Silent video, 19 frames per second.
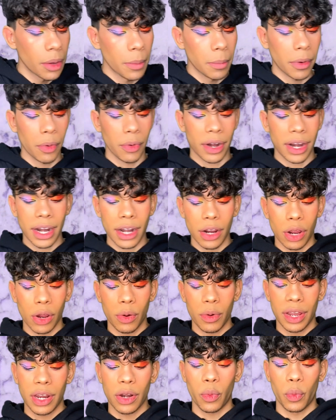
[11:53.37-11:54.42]
But we're gonna go
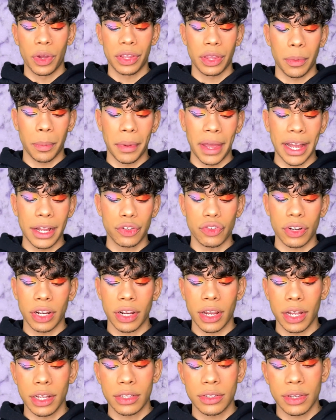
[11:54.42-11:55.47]
in with the Patrick
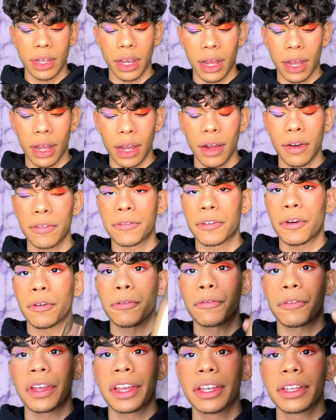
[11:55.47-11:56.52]
Ta for
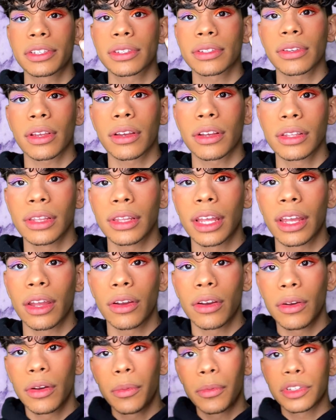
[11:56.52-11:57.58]
face
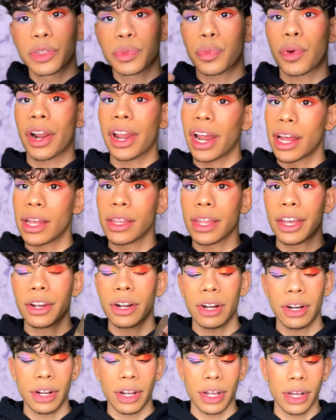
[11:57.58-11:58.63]
spray
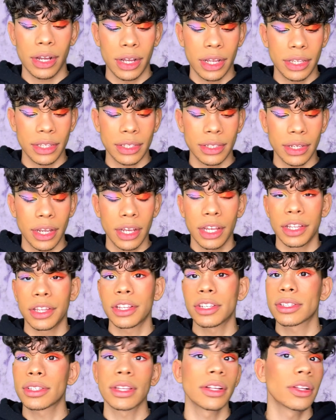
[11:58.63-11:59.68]
highlighter, because the
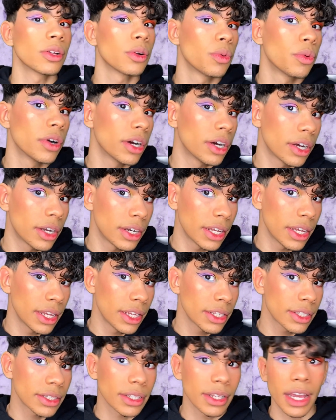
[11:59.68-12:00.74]
Stila one
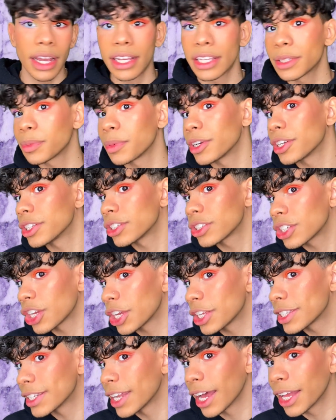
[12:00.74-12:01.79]
is nice, but it's
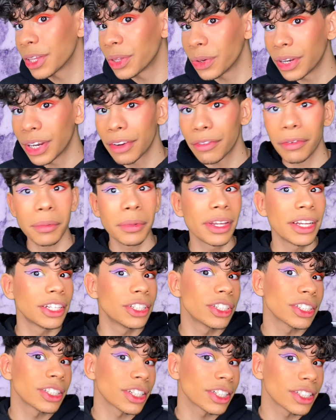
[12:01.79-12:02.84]
just not doing it for me. It
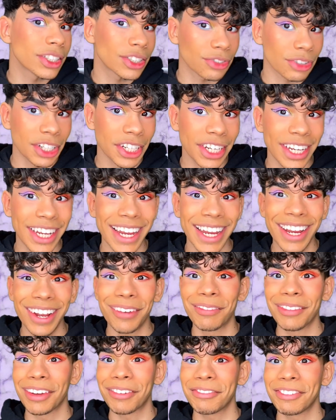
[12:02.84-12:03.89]
just looks streaky on
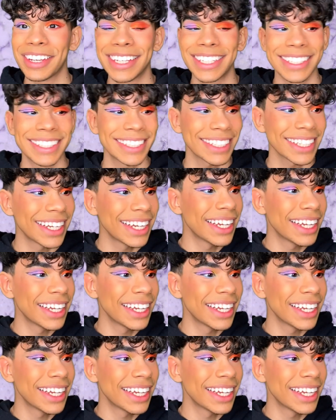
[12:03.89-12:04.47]
my face.